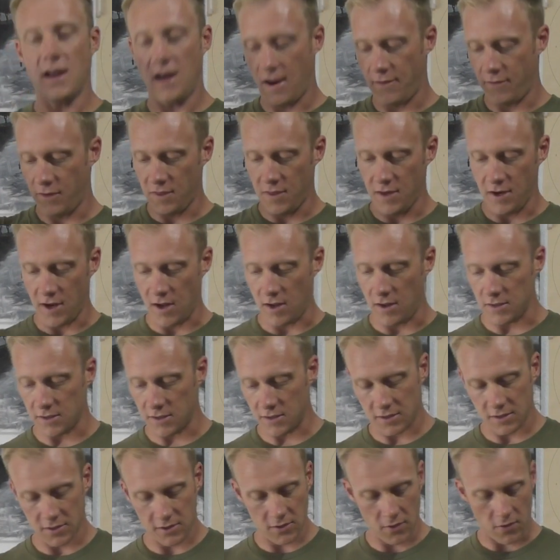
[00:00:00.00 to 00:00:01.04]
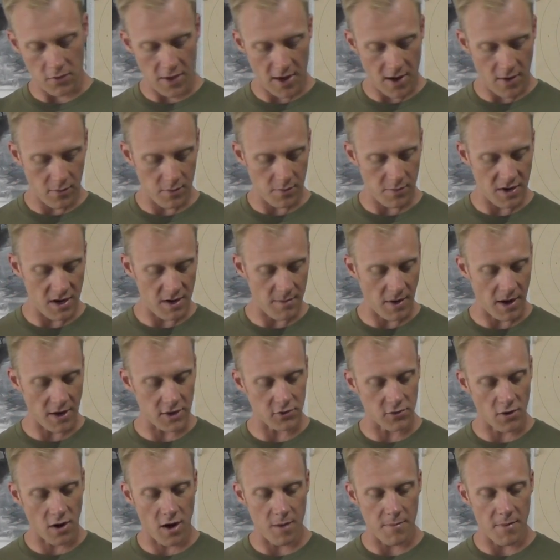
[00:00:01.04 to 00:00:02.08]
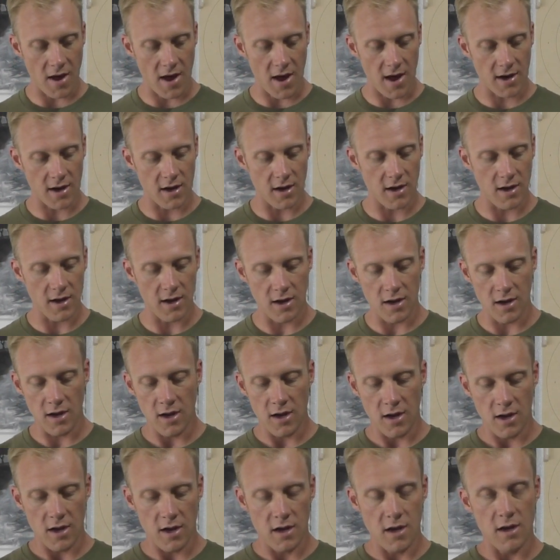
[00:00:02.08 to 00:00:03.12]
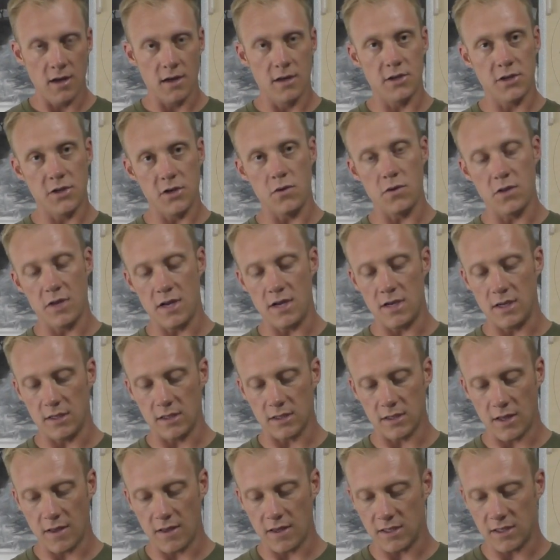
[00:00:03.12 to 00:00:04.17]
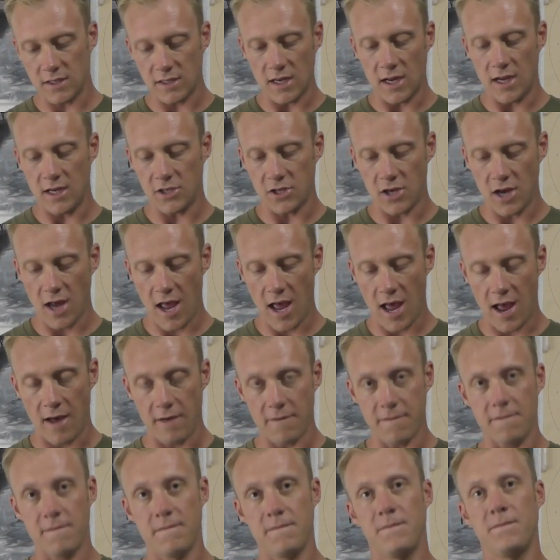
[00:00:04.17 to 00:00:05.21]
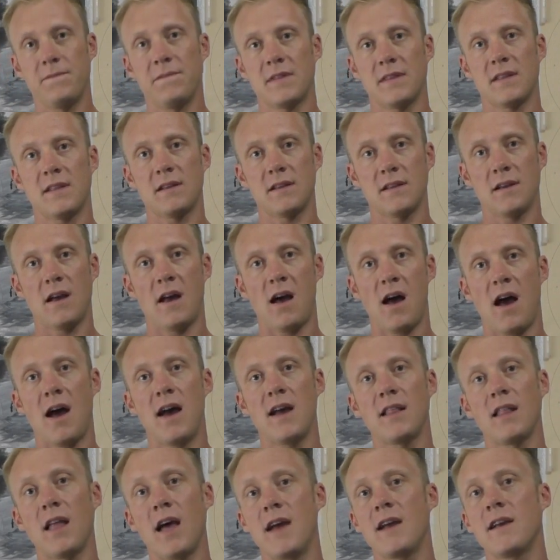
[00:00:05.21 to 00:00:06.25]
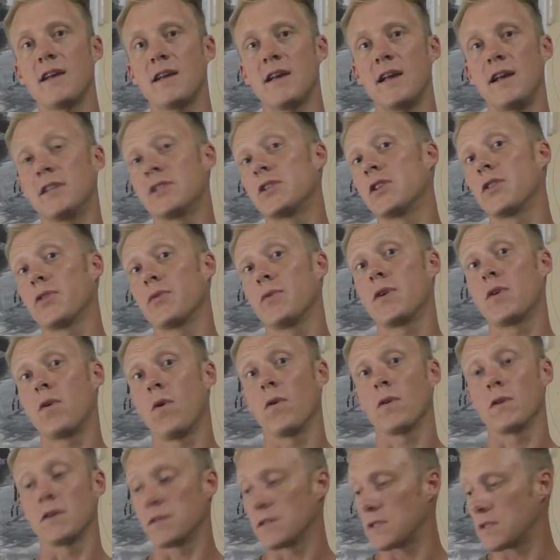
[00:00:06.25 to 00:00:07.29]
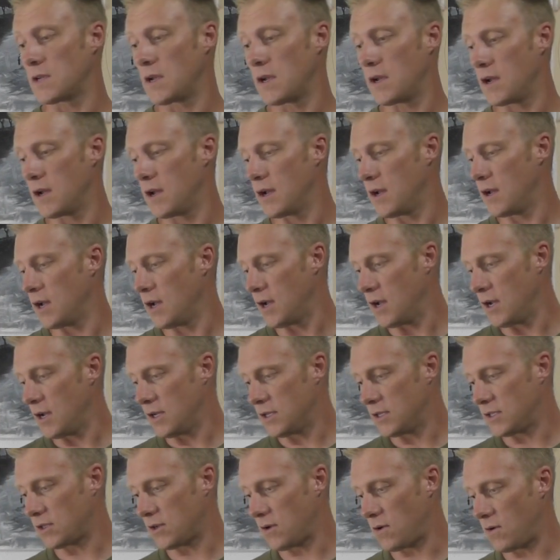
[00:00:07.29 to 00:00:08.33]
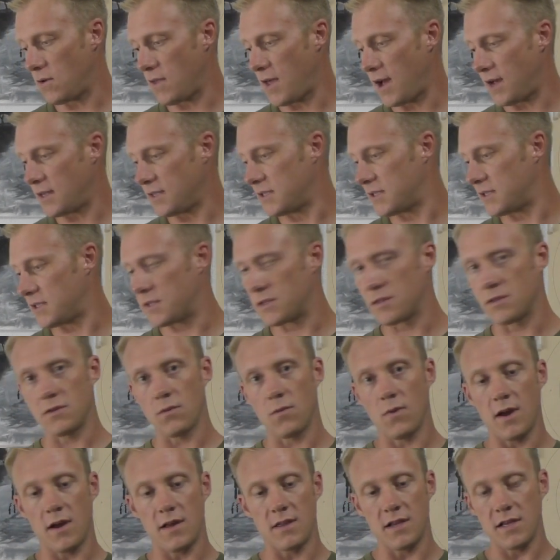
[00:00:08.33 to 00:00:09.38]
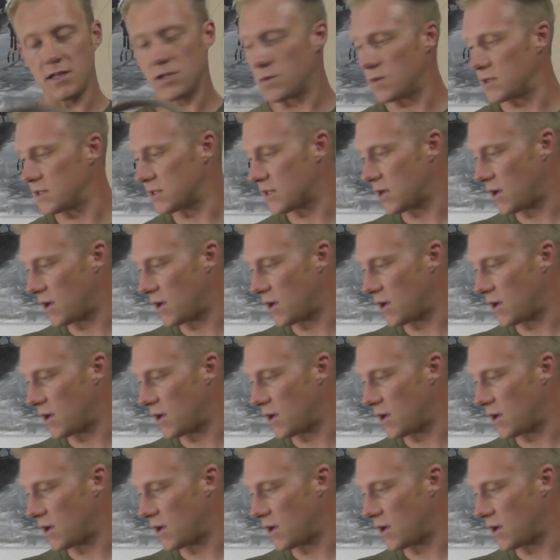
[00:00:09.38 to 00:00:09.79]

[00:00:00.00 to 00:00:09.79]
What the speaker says: and everything else. So that would be my drawback to these, and this is 1.5 inches. I like 1 3/4 inches. So that's the way these ones